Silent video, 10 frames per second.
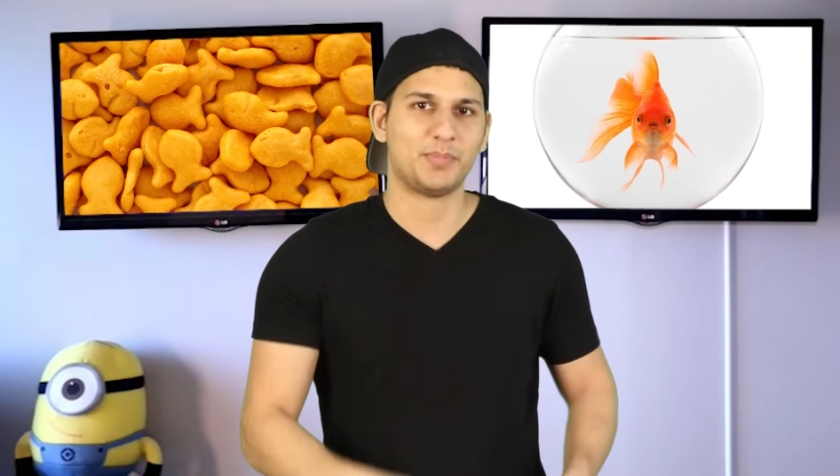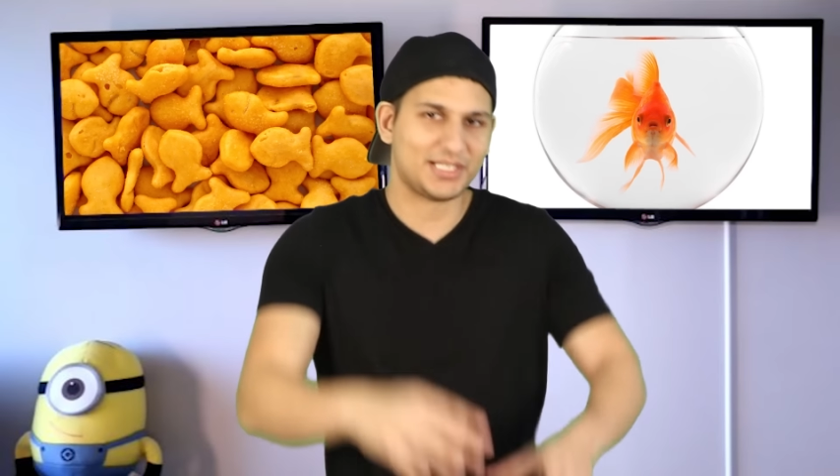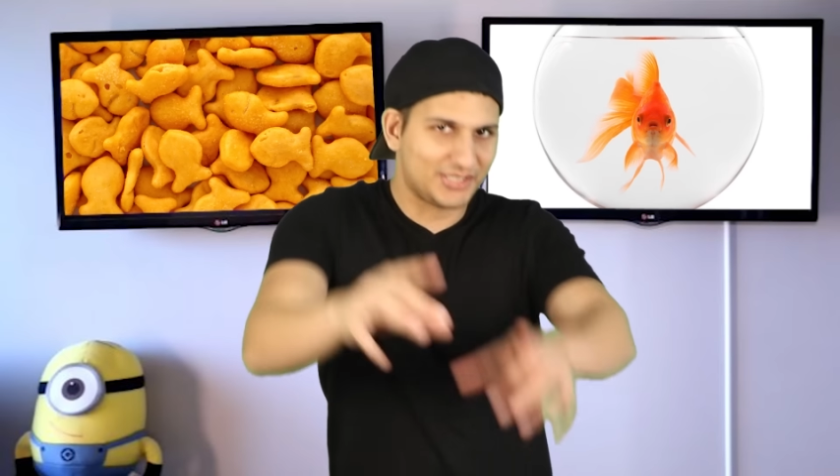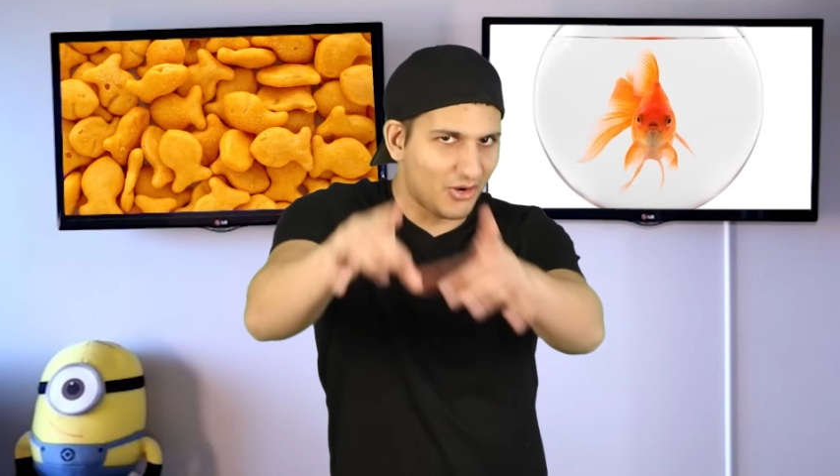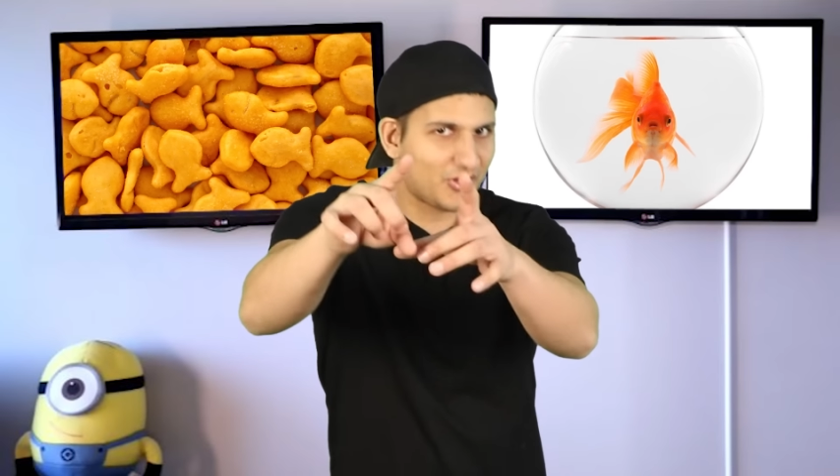
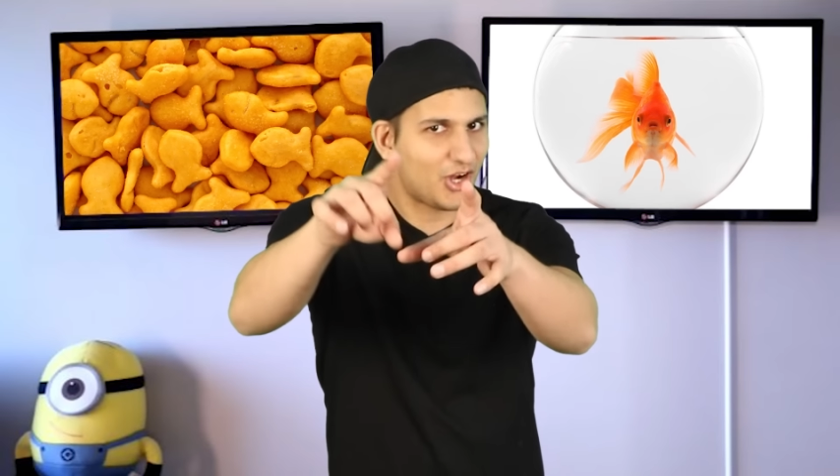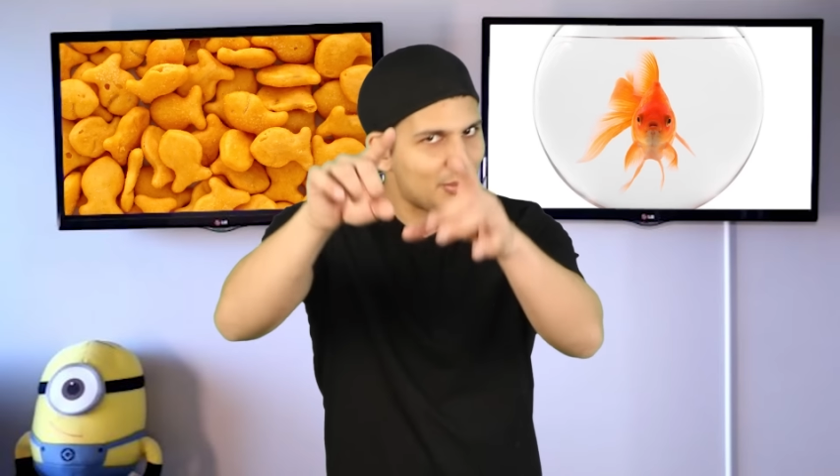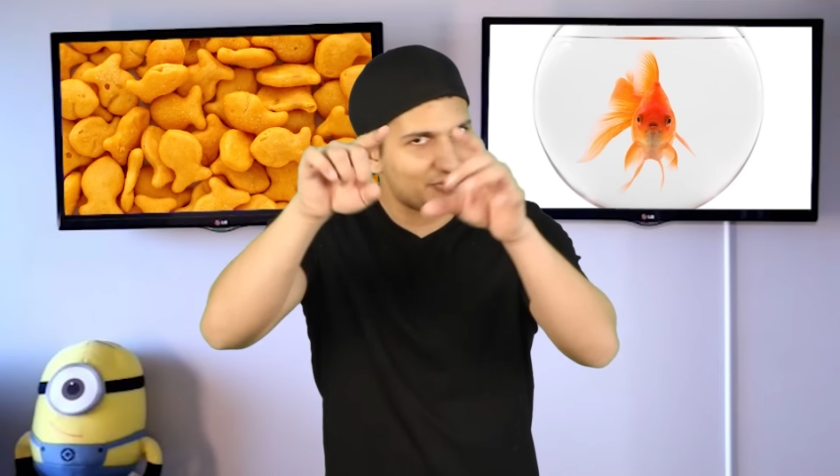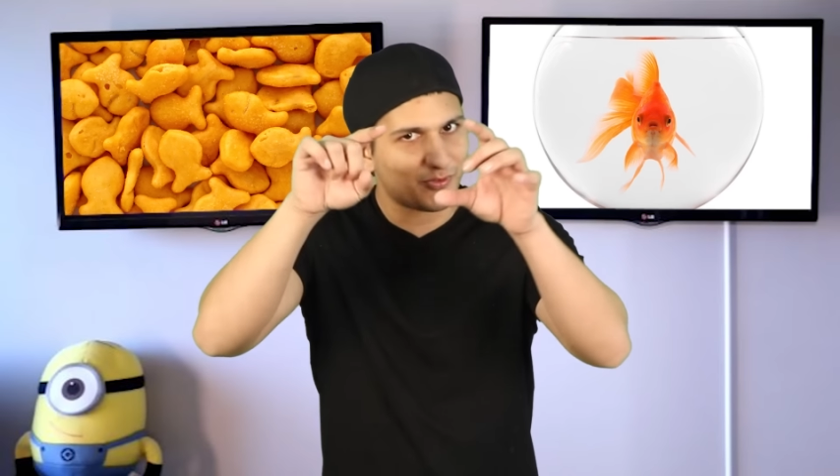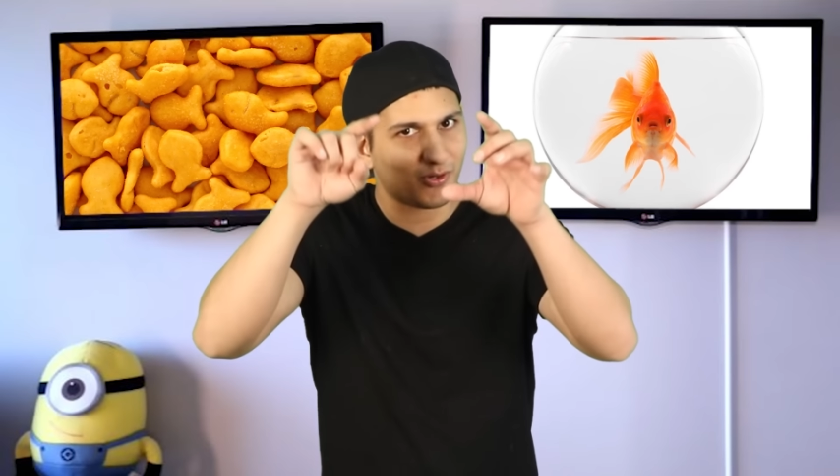But don't
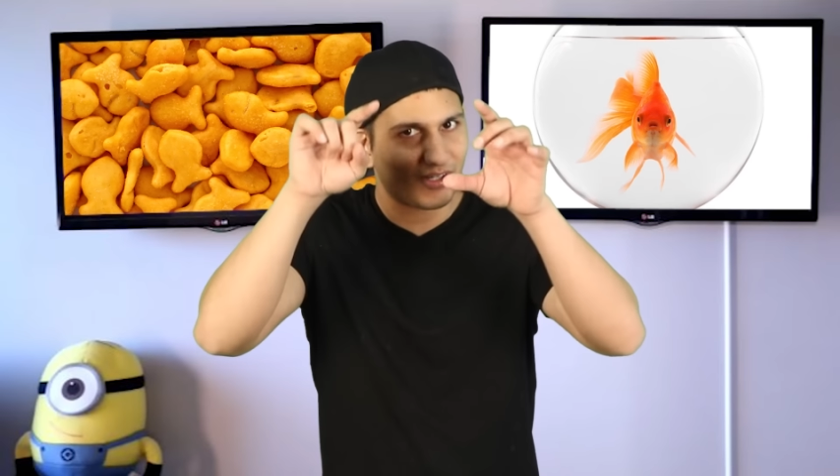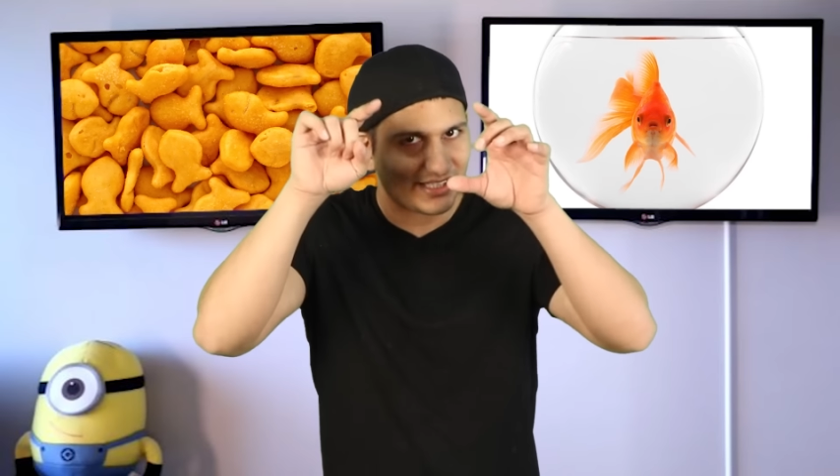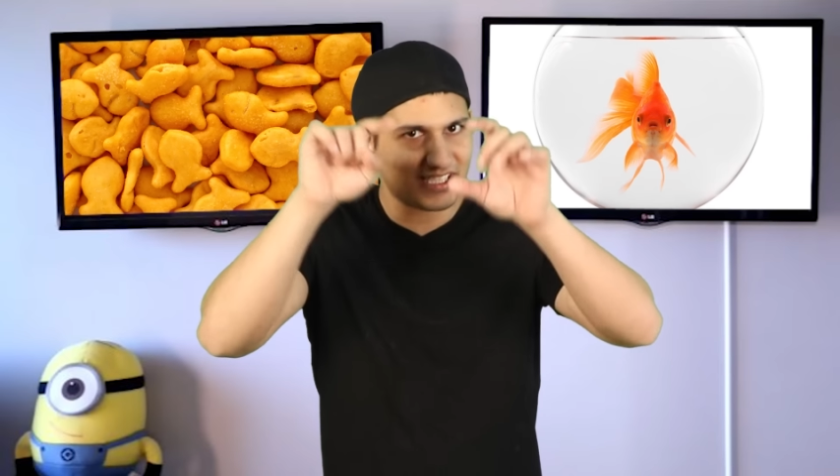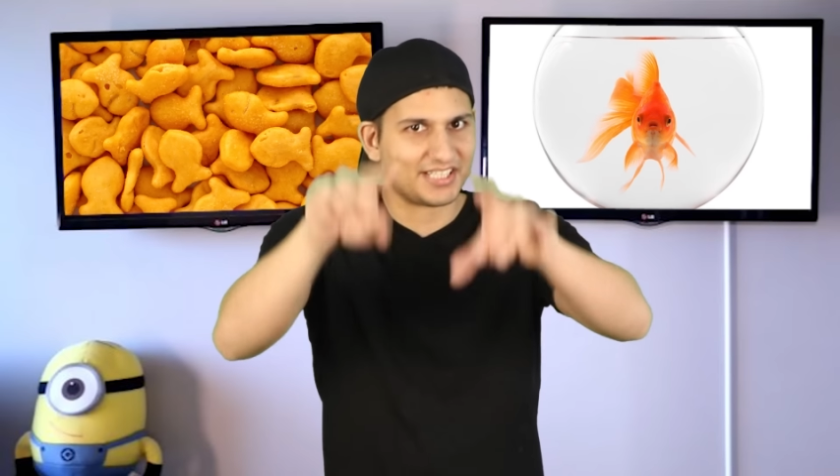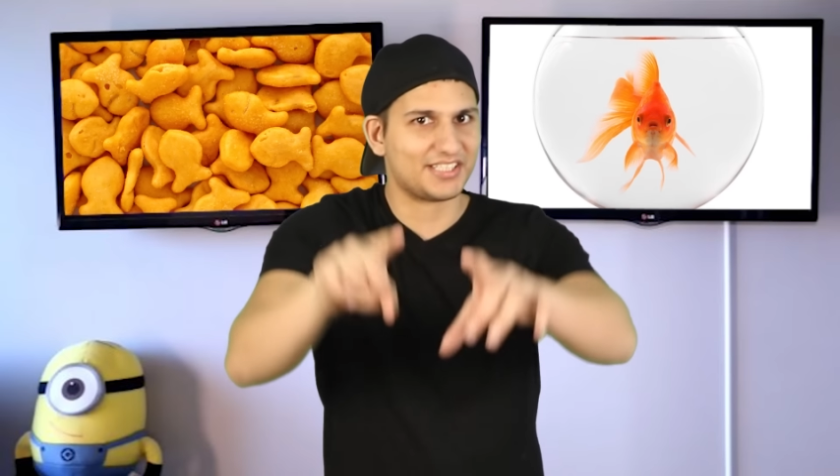go
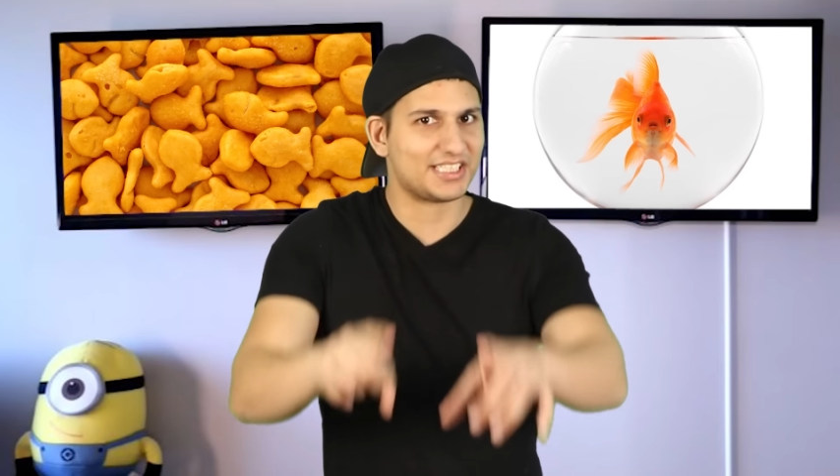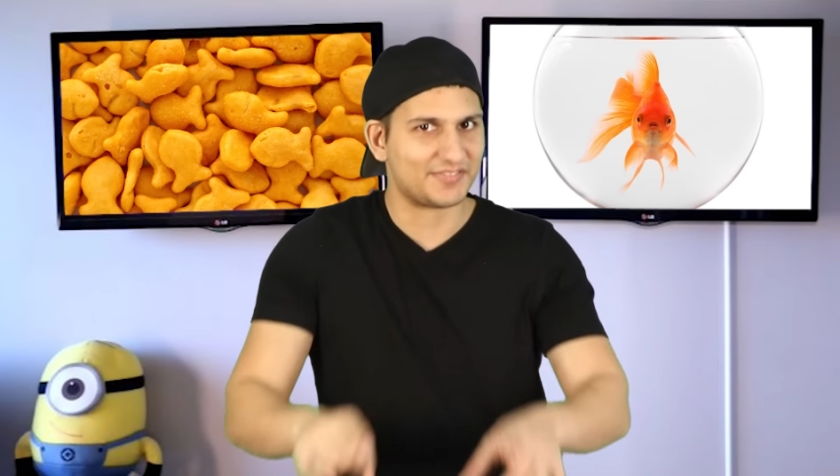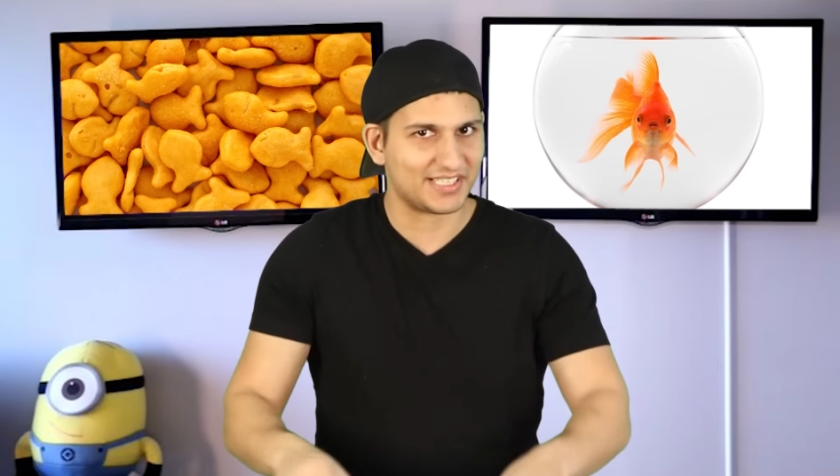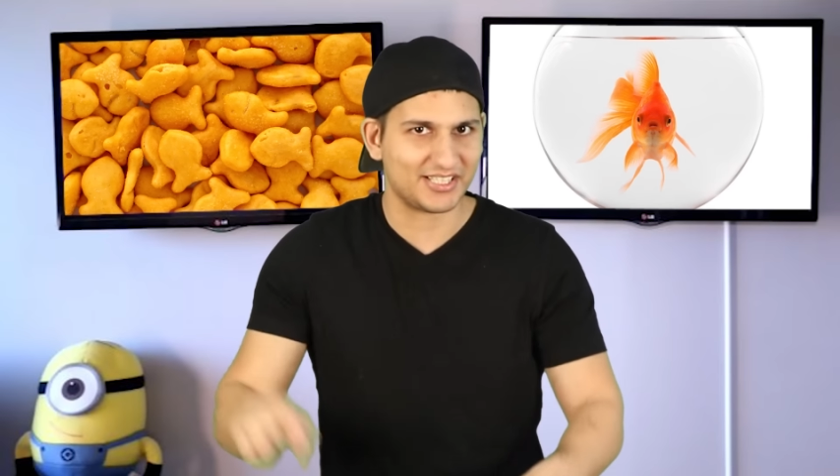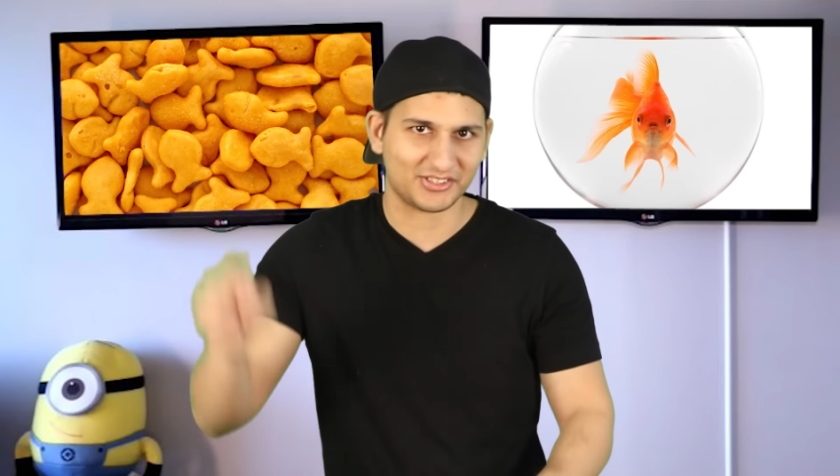before the end of
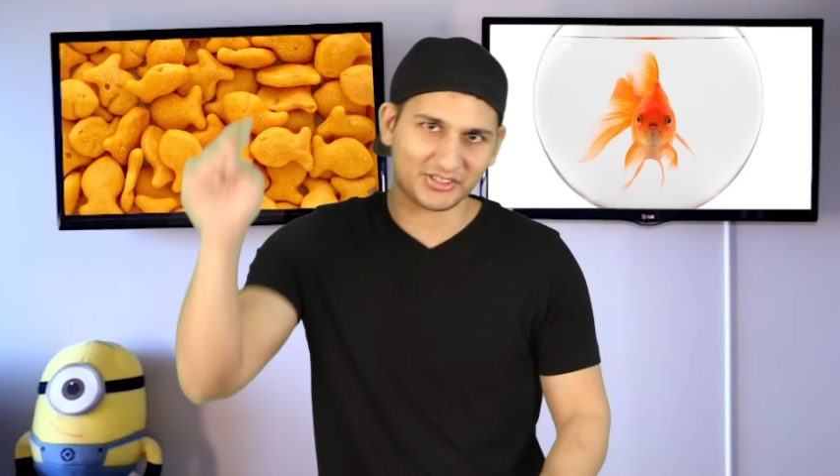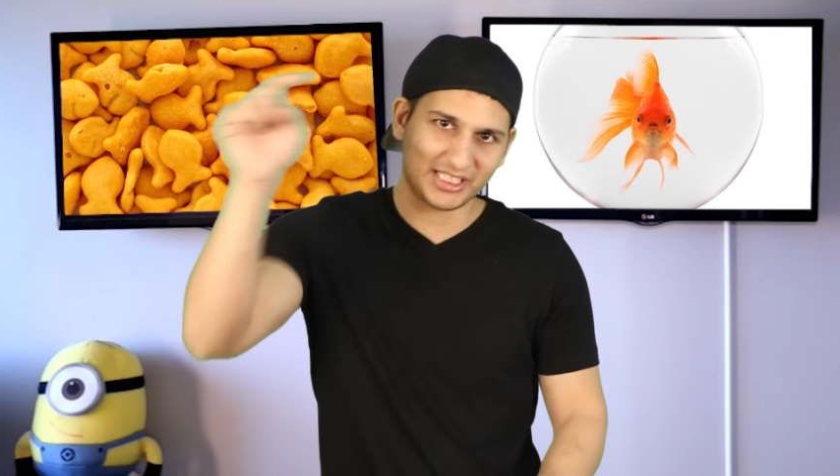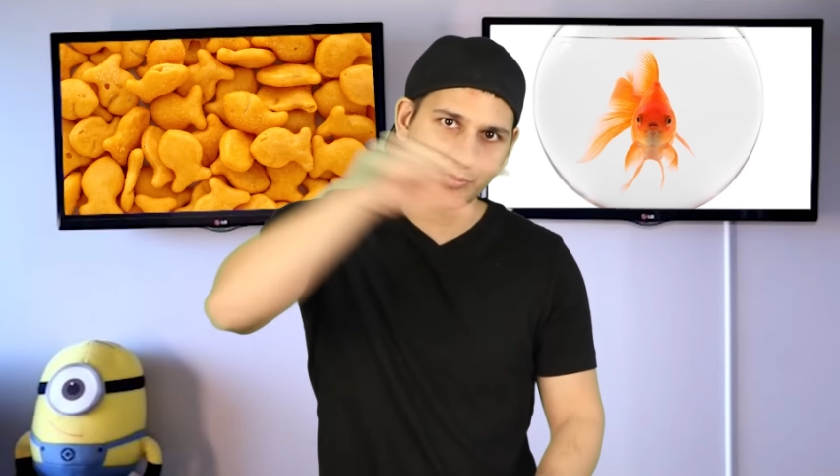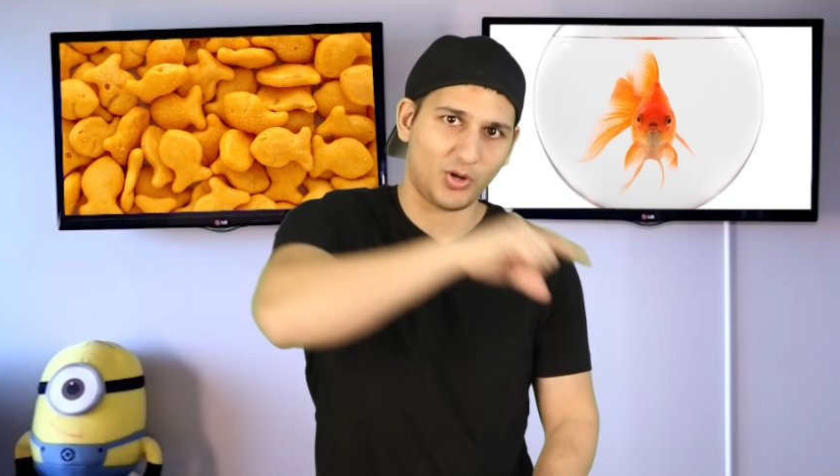this video, so keep